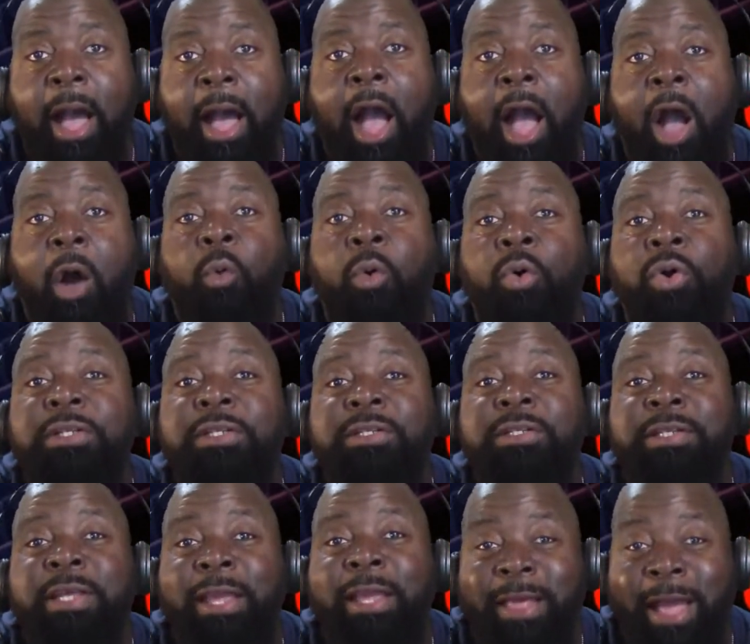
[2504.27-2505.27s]
I want
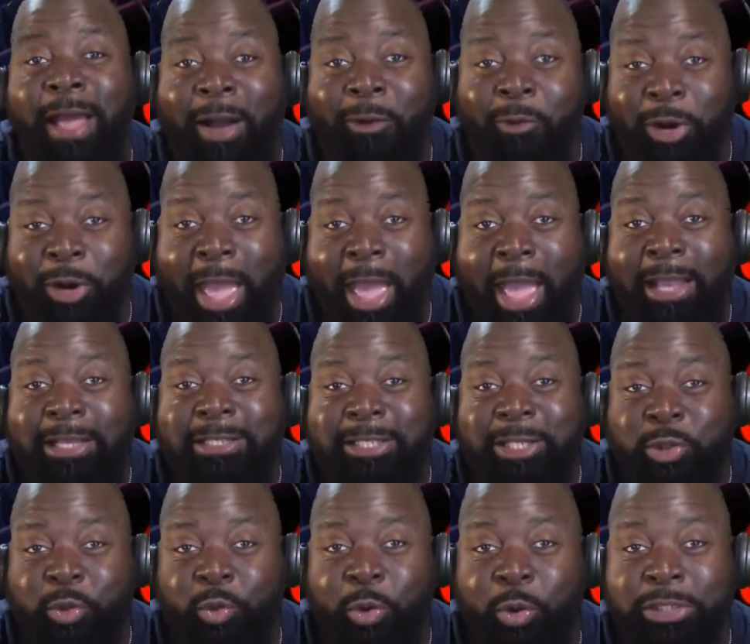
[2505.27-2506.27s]
to ask
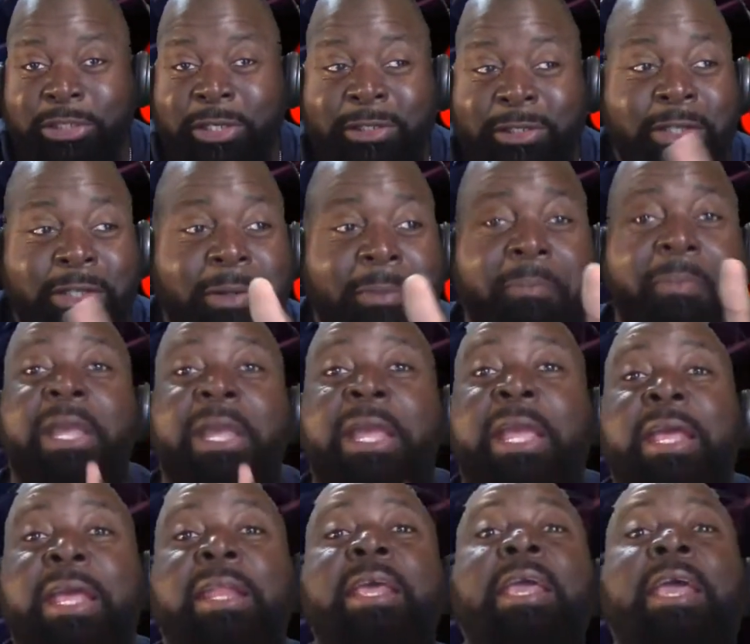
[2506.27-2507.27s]
this question to the
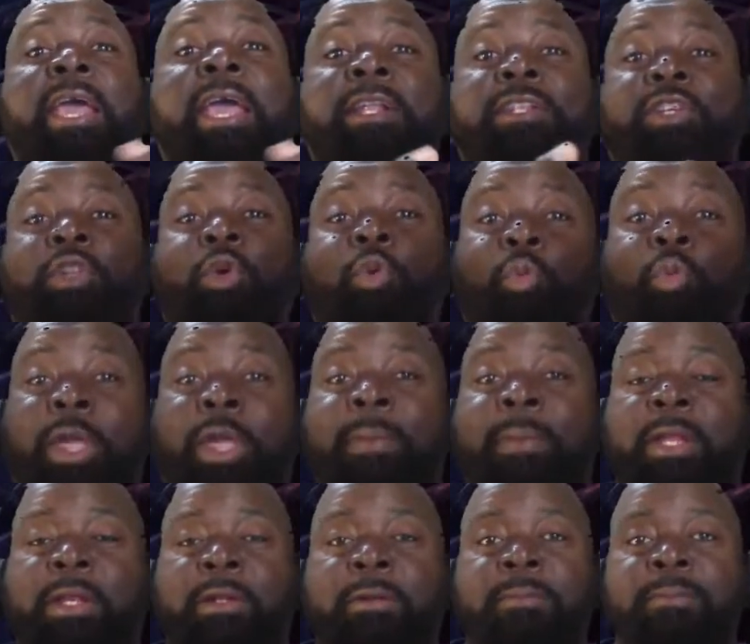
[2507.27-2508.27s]
men and to the
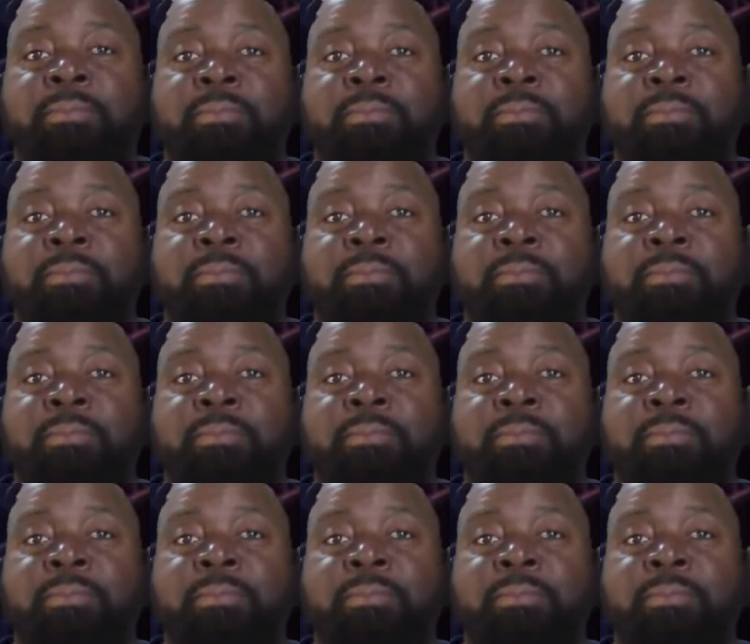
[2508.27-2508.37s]
women.